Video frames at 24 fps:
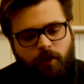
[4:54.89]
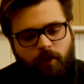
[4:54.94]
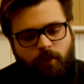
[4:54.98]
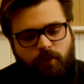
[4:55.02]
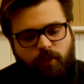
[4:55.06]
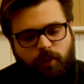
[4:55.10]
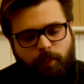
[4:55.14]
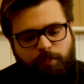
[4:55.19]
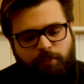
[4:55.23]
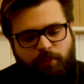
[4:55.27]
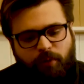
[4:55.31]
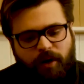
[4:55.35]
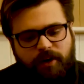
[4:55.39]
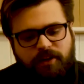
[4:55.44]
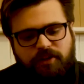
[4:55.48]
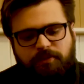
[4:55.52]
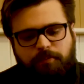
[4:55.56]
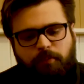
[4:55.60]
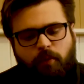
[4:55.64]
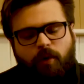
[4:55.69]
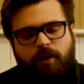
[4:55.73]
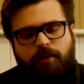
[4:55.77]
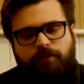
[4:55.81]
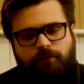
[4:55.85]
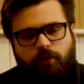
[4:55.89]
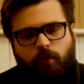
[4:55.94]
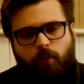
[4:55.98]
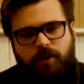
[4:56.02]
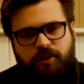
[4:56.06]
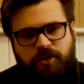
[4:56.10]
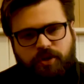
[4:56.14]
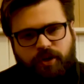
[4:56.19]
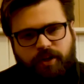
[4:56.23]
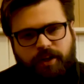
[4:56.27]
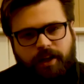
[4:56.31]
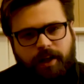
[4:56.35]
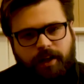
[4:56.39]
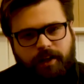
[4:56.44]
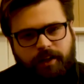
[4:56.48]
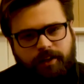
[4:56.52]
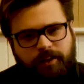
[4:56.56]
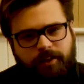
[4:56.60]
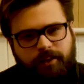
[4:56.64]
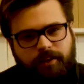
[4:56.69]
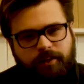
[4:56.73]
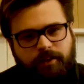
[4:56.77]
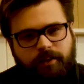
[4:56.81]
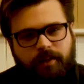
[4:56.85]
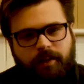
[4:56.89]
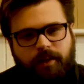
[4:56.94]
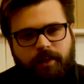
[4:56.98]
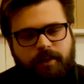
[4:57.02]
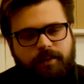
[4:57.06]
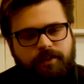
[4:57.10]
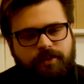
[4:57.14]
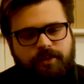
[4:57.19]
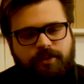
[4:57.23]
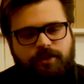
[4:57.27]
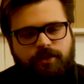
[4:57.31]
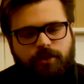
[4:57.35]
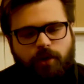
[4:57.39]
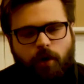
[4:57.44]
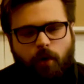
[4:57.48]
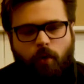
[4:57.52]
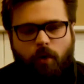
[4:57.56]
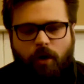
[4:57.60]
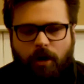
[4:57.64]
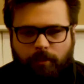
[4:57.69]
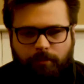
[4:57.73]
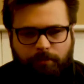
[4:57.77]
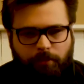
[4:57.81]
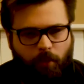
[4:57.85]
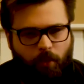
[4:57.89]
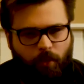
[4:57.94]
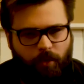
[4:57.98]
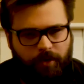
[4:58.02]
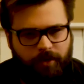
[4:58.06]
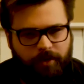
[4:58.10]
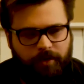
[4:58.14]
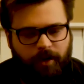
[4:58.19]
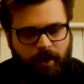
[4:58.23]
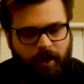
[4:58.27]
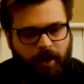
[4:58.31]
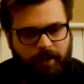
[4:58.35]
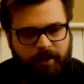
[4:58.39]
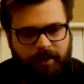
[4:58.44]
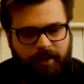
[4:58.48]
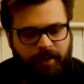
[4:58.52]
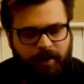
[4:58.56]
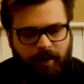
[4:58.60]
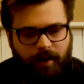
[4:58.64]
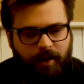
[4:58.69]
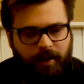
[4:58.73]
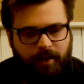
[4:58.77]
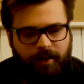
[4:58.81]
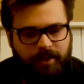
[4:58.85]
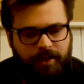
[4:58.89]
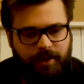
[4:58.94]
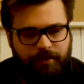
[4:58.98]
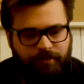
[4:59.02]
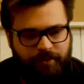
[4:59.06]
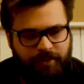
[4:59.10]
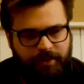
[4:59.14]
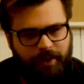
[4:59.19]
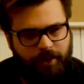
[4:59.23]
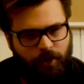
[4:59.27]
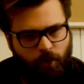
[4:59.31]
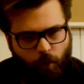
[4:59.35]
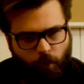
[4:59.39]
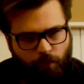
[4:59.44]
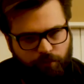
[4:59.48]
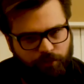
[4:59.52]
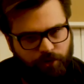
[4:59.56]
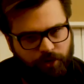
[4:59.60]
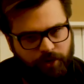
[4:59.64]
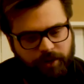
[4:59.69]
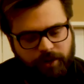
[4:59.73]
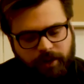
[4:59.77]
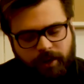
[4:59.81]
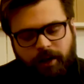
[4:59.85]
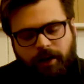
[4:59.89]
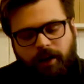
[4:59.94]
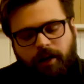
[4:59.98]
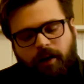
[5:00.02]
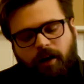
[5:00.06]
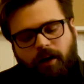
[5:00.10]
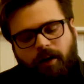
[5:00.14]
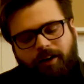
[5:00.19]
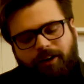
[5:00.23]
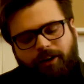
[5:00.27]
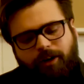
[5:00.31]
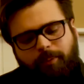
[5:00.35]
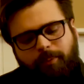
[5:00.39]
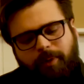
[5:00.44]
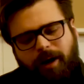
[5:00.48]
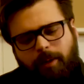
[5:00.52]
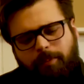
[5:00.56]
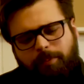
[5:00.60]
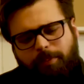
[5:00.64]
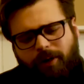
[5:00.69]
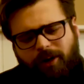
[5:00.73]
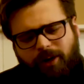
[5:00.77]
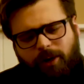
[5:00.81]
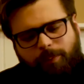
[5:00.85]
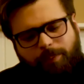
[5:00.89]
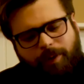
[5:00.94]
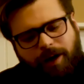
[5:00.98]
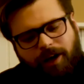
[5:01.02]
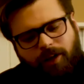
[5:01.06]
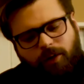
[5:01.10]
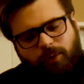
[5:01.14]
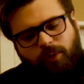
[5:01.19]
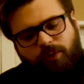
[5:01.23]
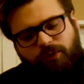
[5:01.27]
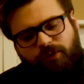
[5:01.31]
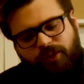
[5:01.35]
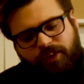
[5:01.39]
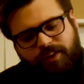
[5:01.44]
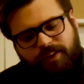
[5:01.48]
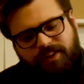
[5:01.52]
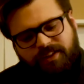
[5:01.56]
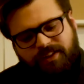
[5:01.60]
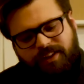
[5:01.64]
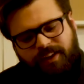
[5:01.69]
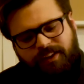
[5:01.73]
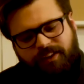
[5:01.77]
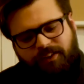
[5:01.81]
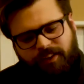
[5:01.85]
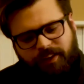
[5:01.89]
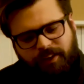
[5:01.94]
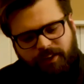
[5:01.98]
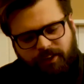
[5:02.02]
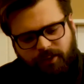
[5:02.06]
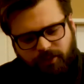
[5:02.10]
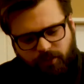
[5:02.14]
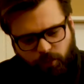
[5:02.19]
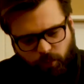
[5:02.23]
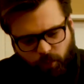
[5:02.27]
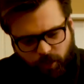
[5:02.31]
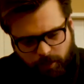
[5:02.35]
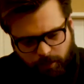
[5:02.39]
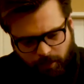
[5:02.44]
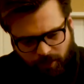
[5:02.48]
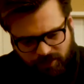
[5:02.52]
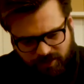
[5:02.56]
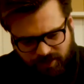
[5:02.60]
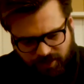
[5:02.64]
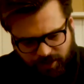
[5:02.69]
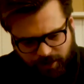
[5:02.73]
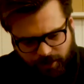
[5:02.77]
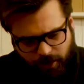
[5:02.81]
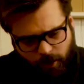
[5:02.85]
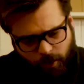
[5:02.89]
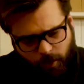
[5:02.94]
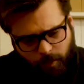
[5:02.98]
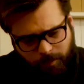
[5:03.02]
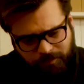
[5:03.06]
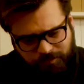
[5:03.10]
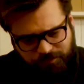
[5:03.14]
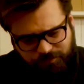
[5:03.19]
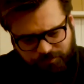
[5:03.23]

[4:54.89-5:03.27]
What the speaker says: the price point for what you're getting is so on point. I cannot even get over it. I bought a bottle of this, I think 3 months ago,